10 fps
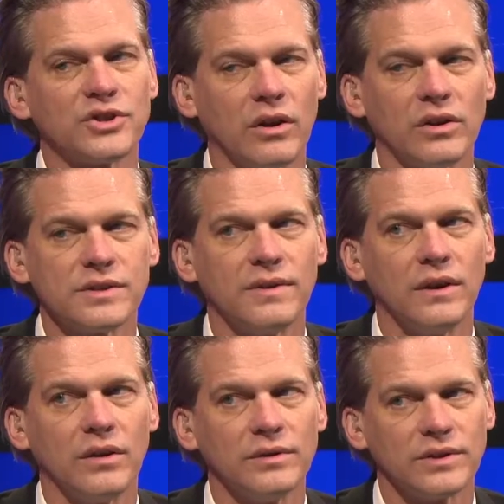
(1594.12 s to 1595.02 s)
in
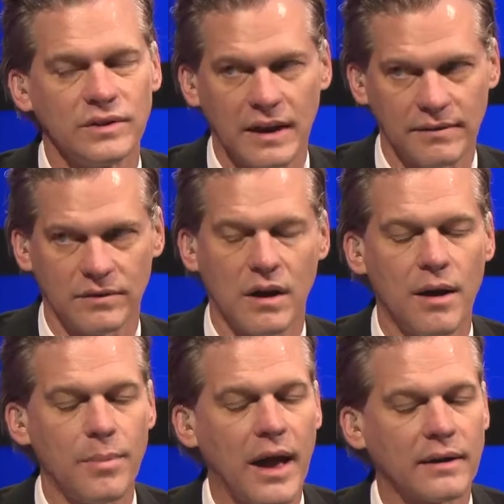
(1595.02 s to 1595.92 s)
Charlottesville, to that
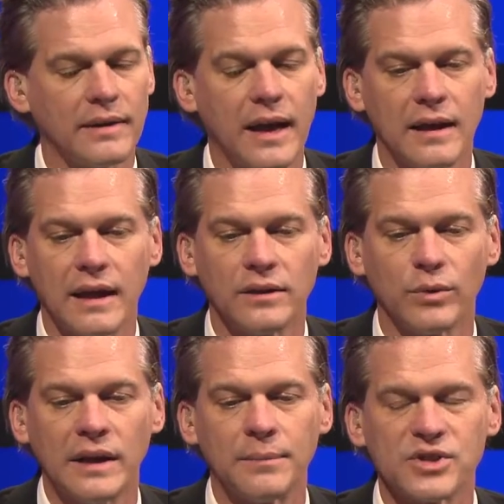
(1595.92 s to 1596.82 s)
compact, they had to
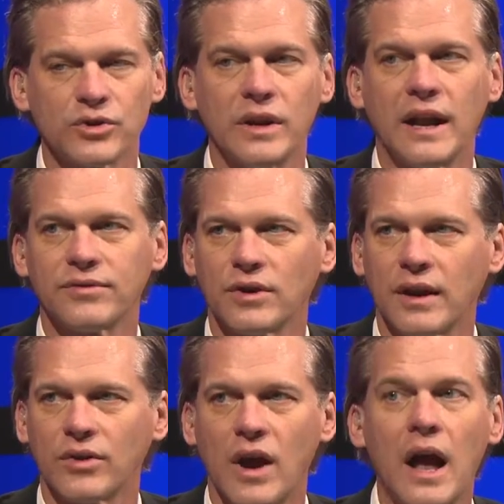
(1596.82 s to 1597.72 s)
rename a street after
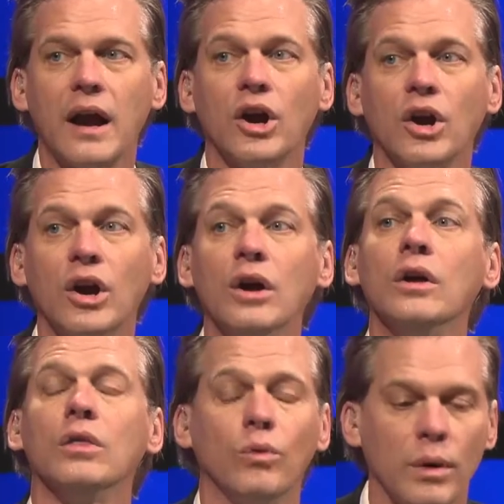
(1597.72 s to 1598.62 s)
Heather Heyer,
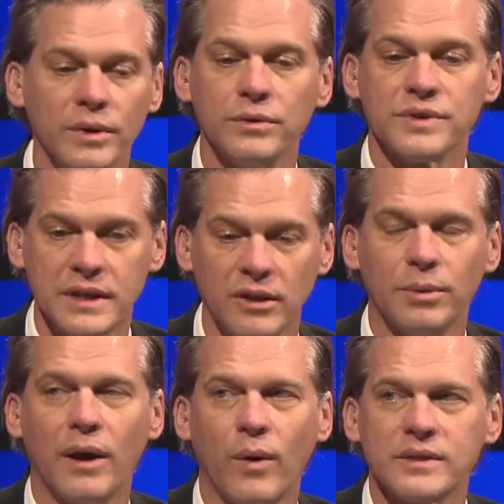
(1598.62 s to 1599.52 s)
the woman who was killed
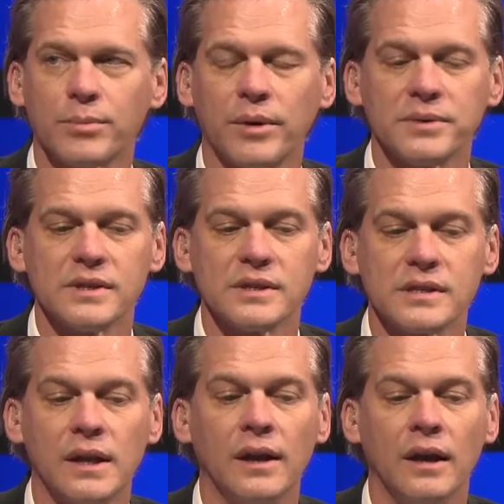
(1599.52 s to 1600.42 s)
by a white
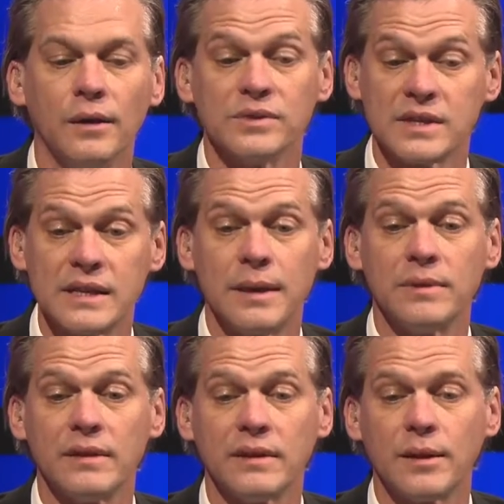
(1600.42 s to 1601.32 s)
supremacist. It was the same
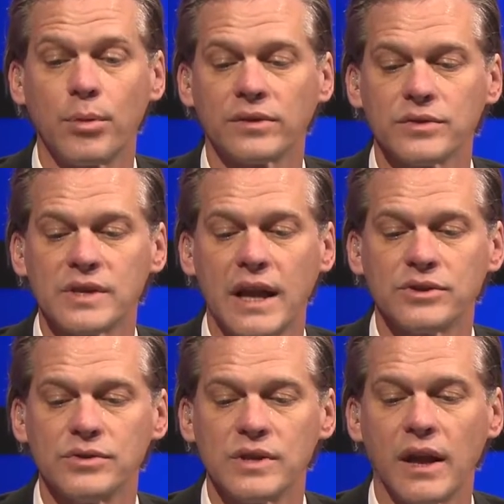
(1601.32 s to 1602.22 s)
day that they brought those
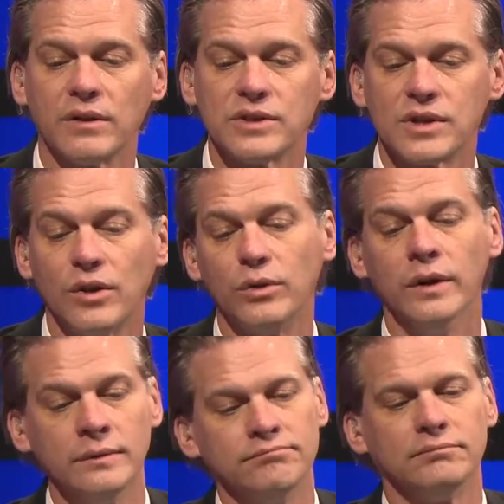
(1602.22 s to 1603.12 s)
statues down. And so,
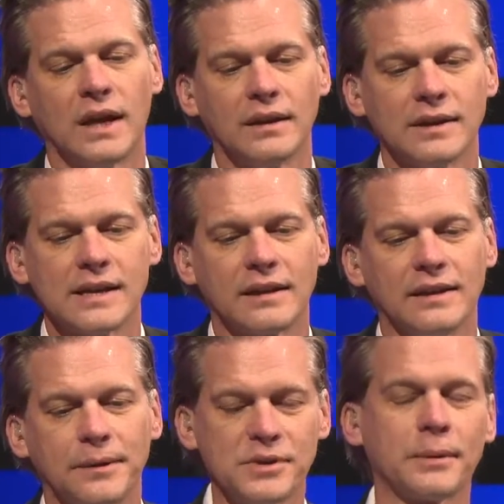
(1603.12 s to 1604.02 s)
not exactly
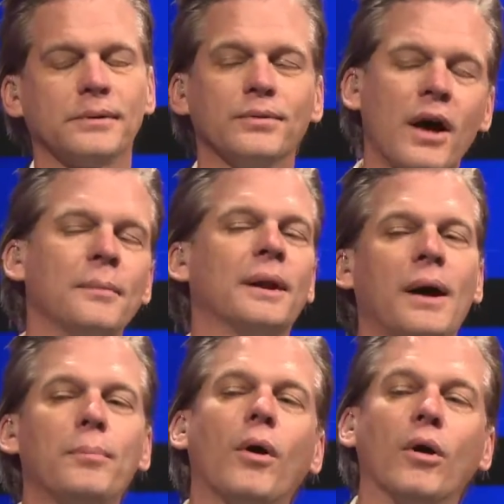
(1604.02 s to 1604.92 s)
an objective comment on
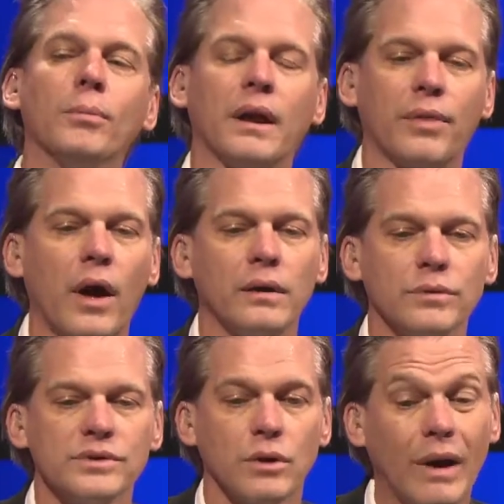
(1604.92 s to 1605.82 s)
my part, but I thought it
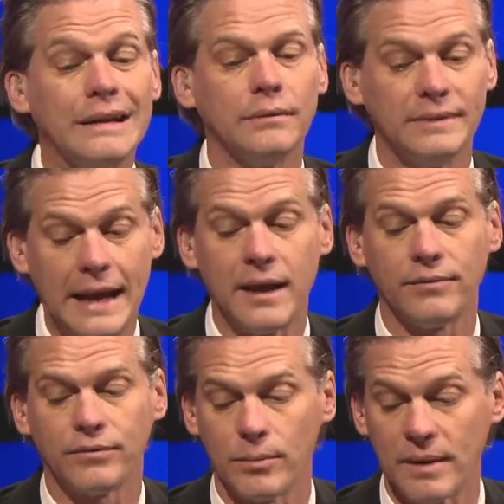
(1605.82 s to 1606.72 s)
was a great day
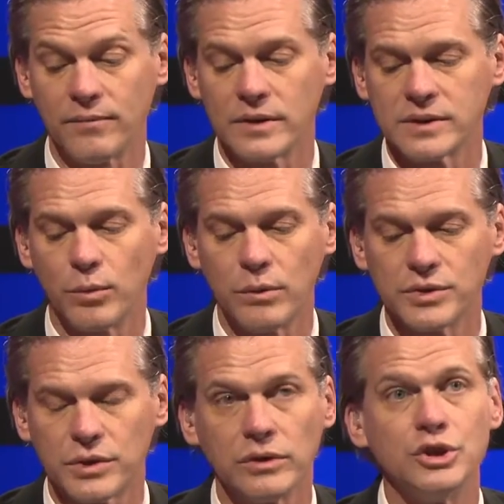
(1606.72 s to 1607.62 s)
for Memphis, and we will
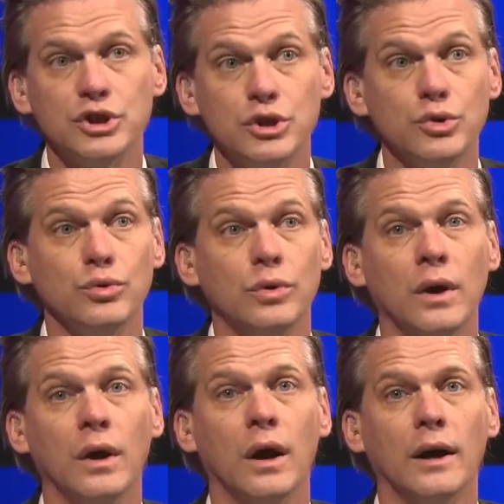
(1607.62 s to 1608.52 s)
certainly do
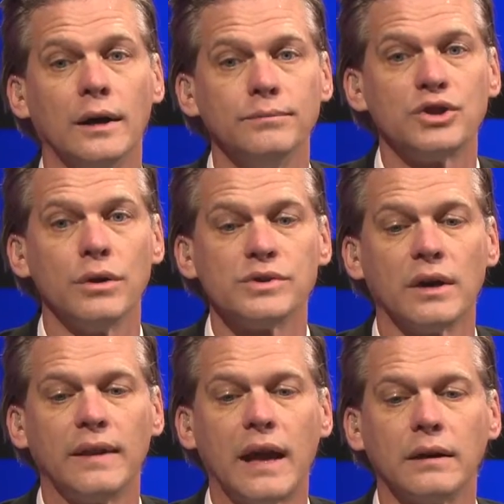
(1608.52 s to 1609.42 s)
uh, shows
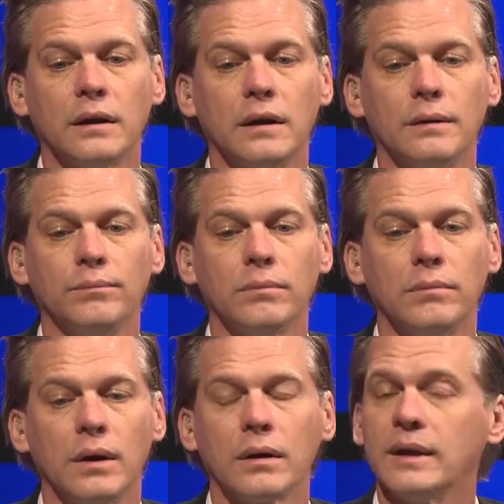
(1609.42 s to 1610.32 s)
on that um,
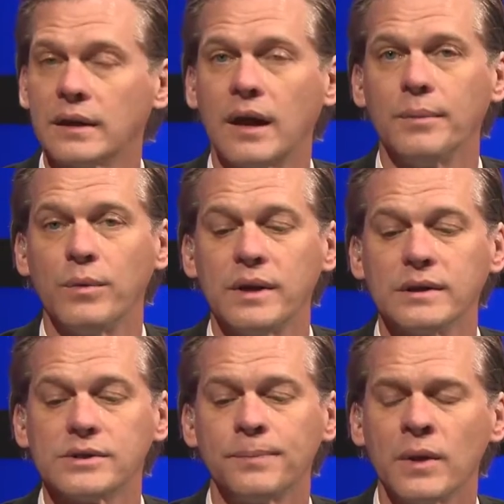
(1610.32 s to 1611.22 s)
in the coming weeks.